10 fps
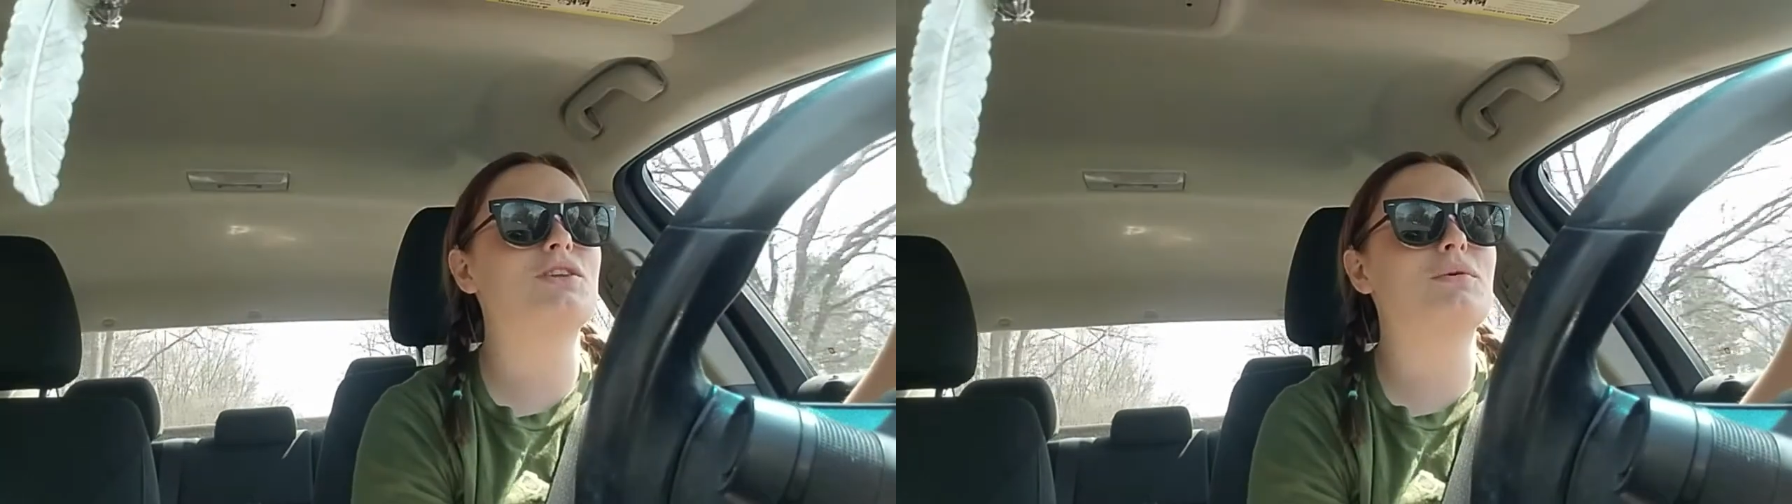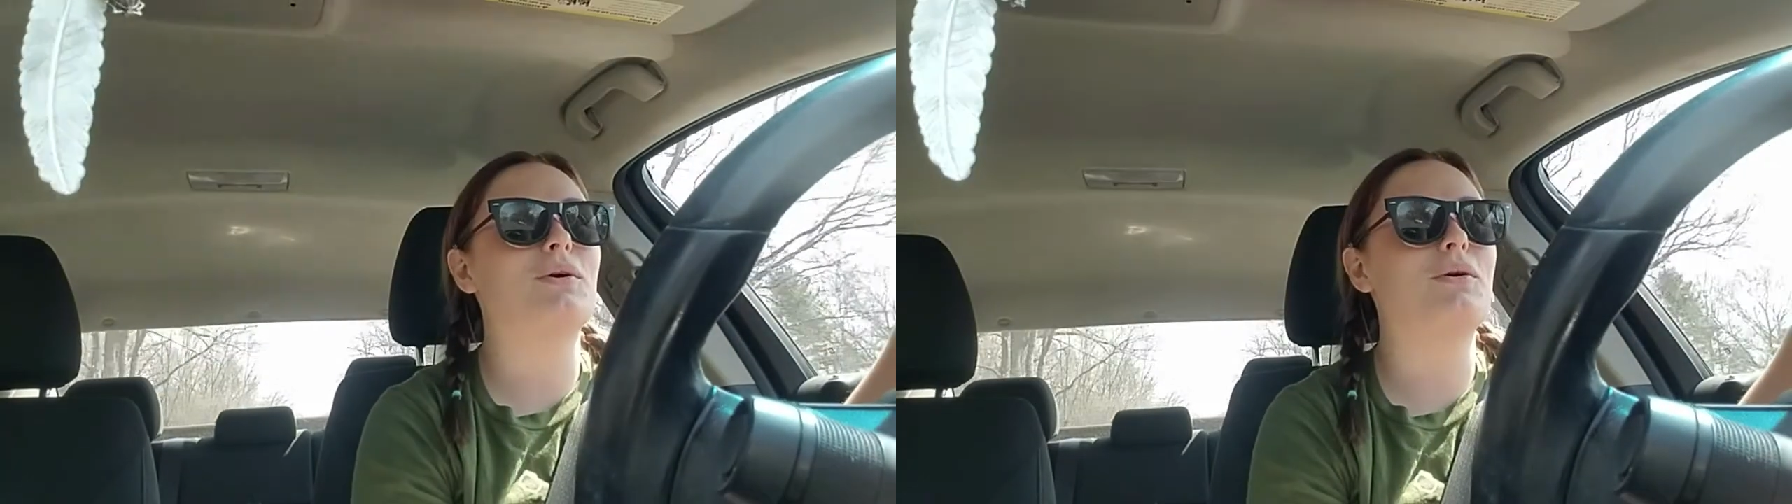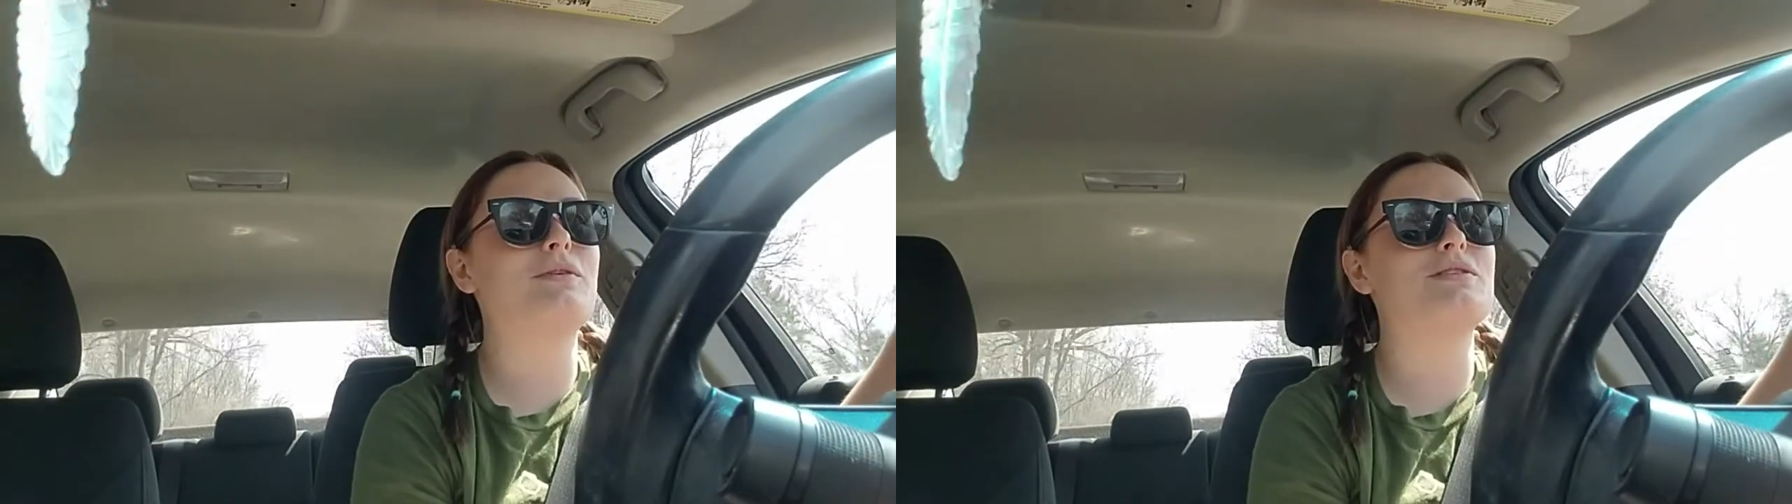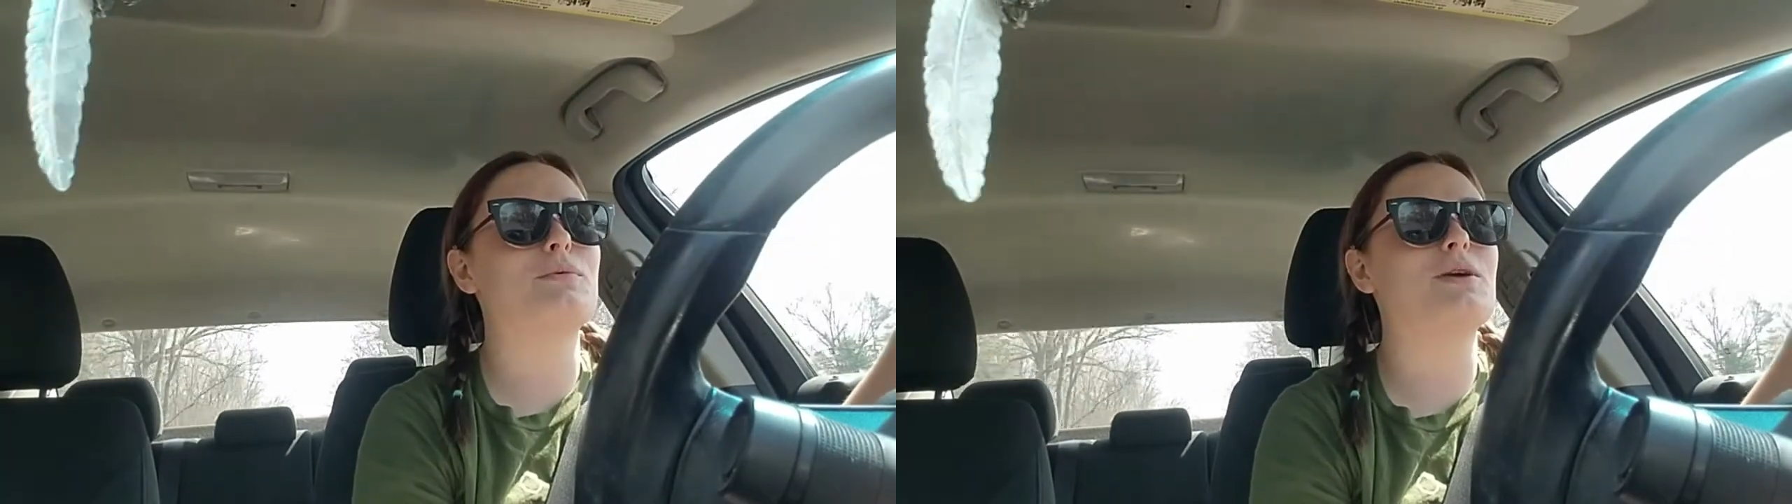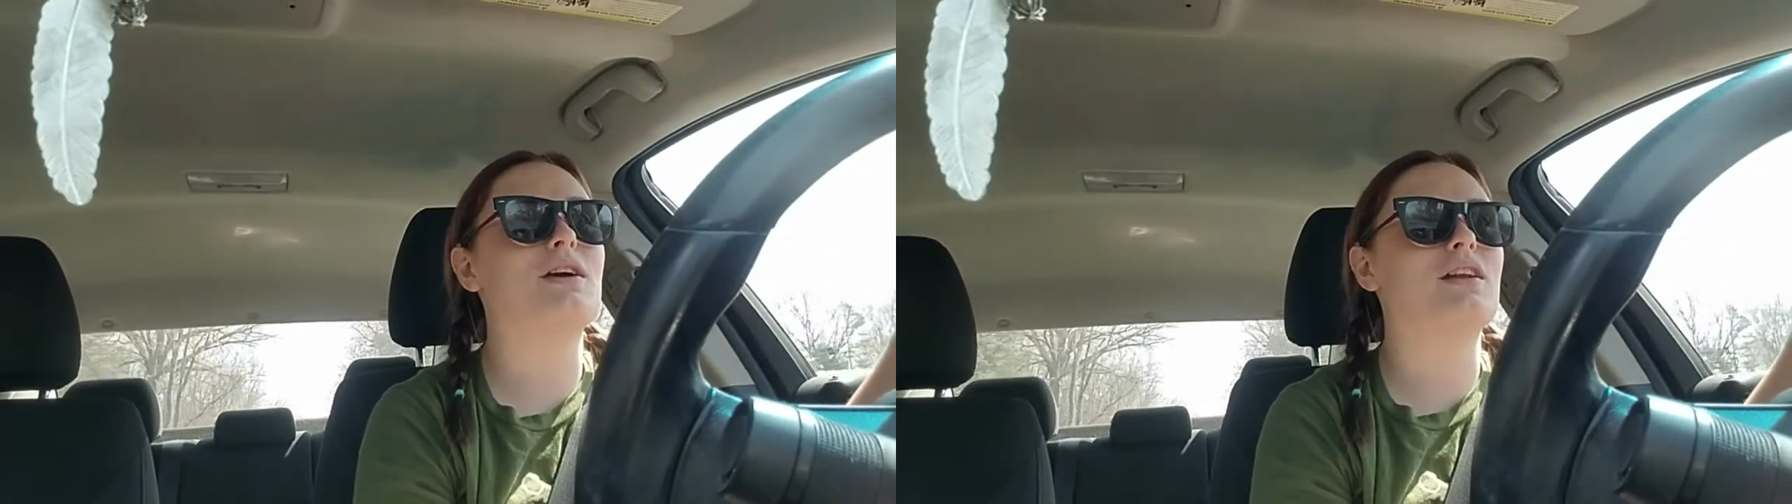They were always the
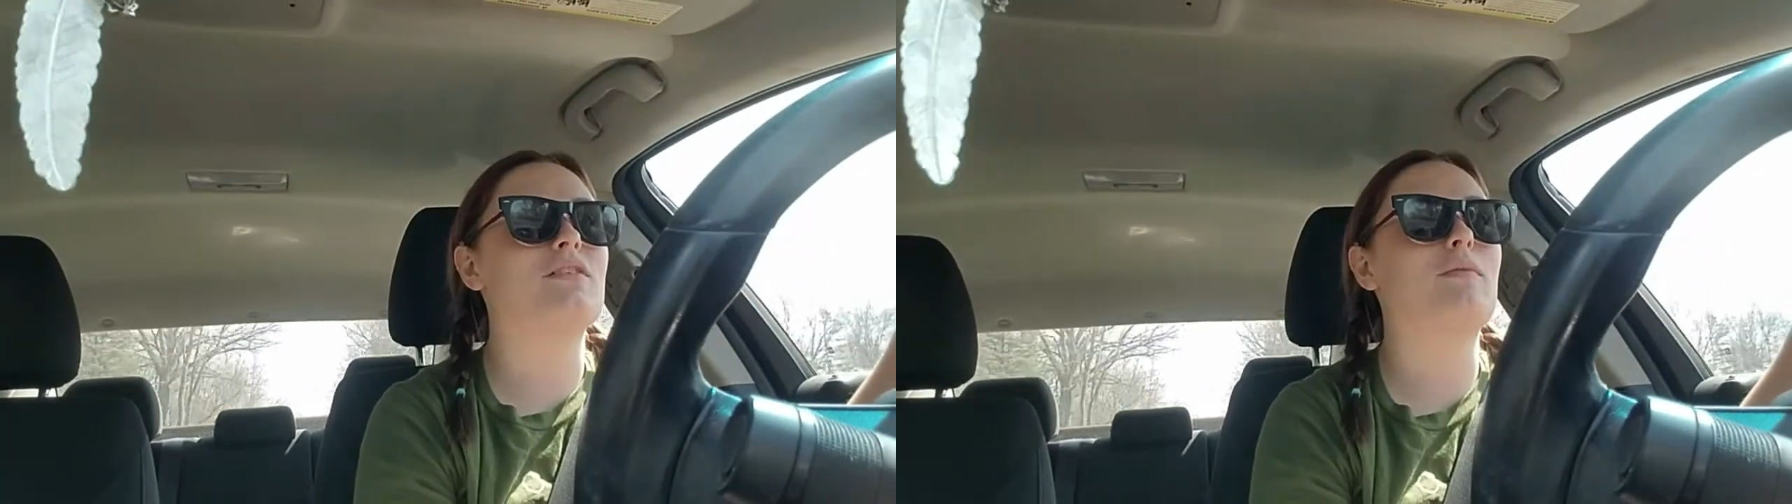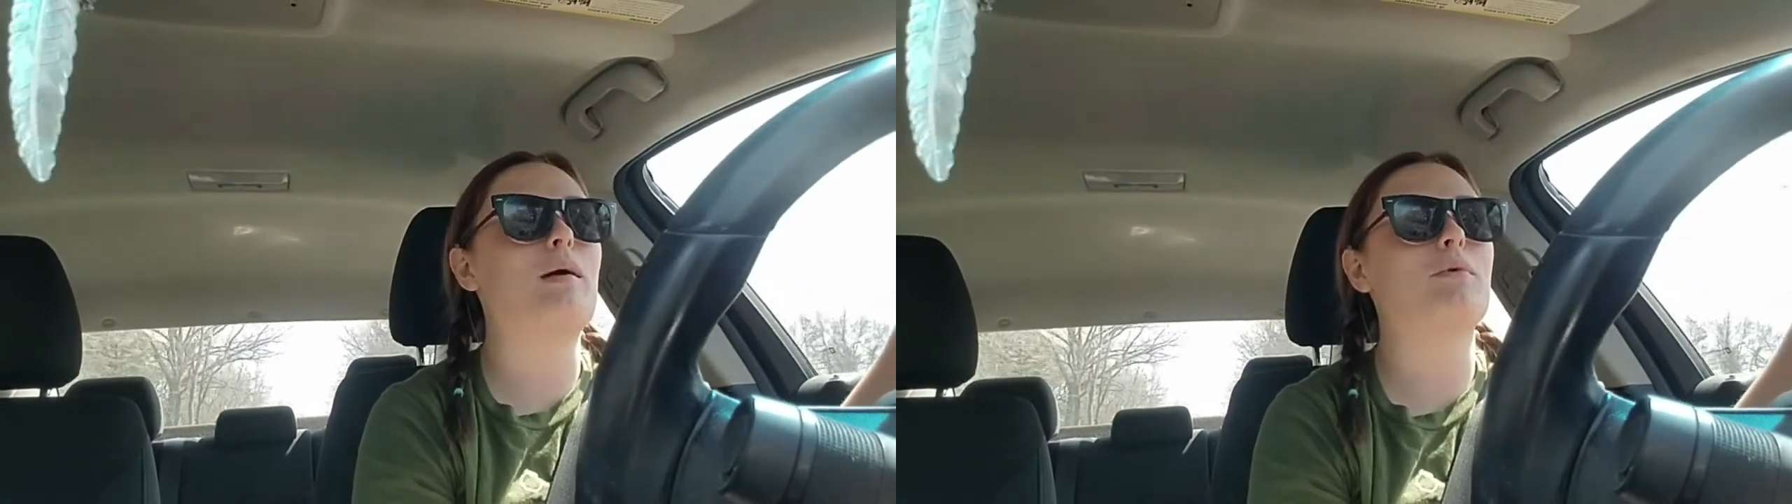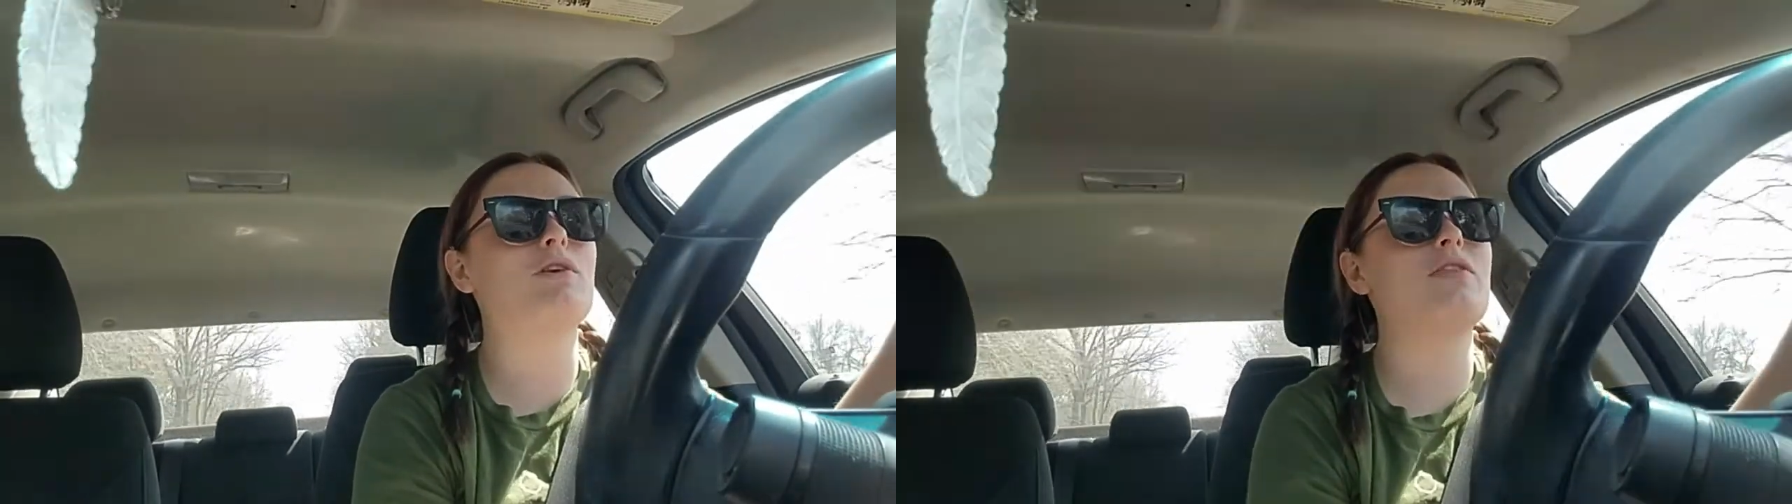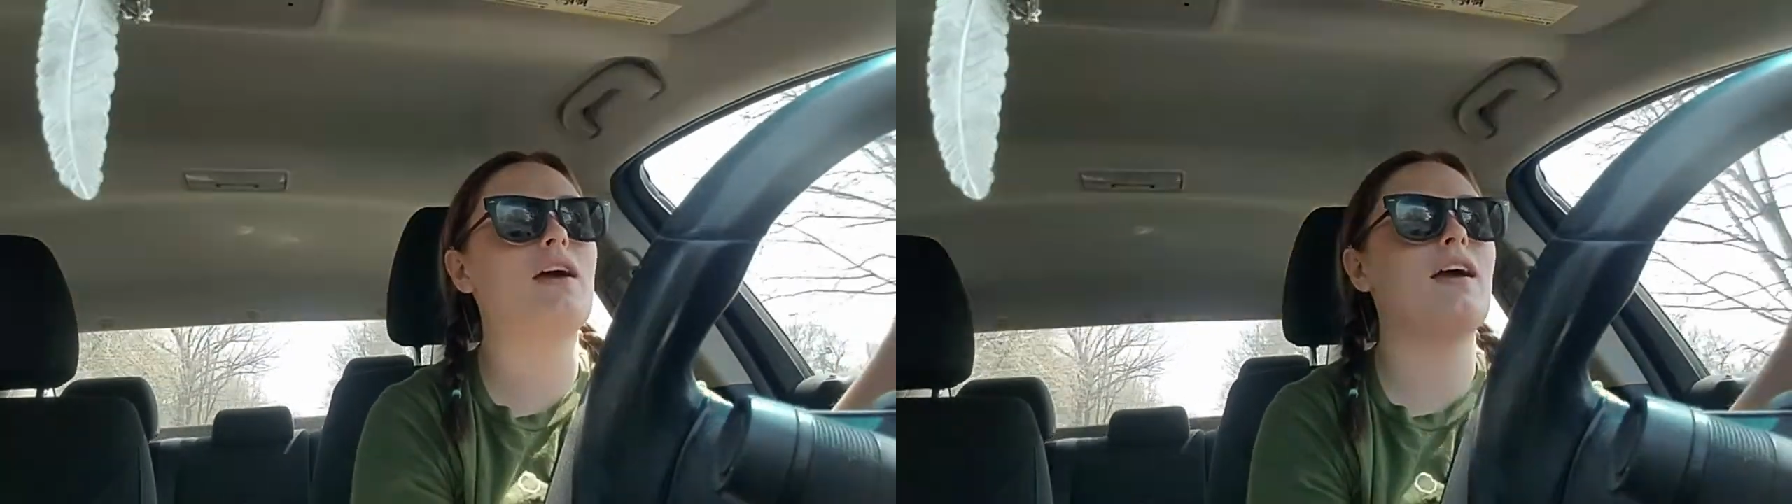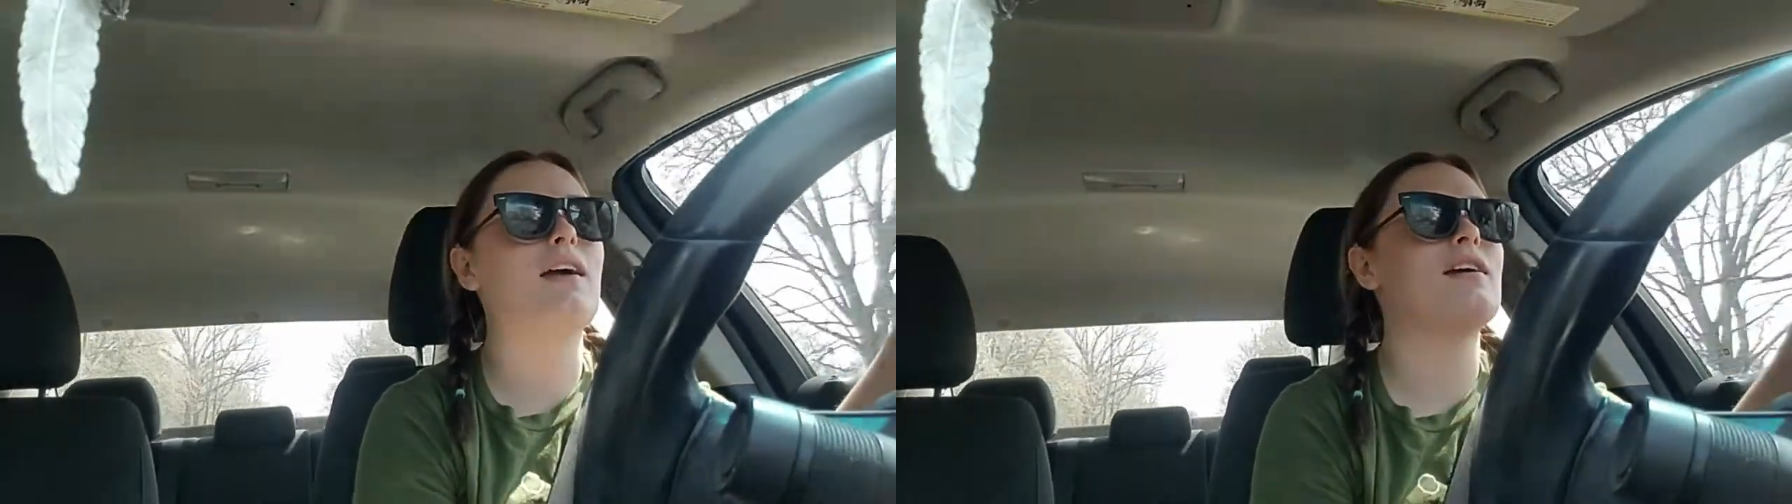weekend of my
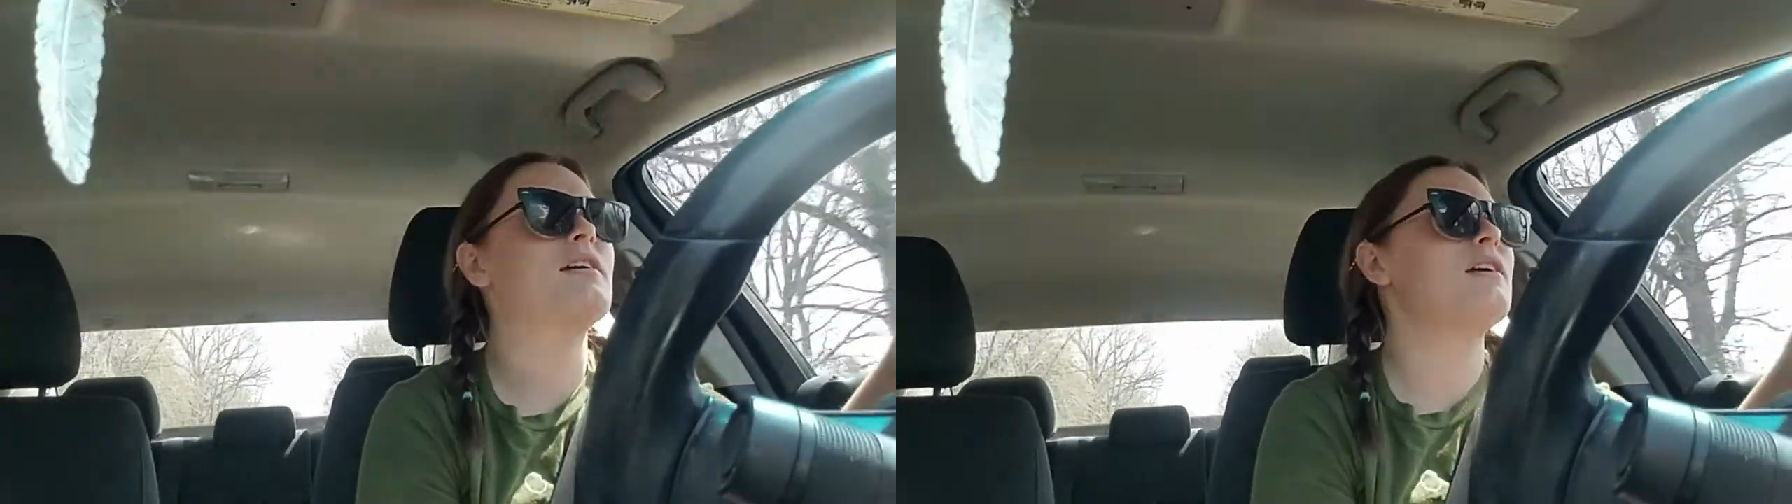birthday.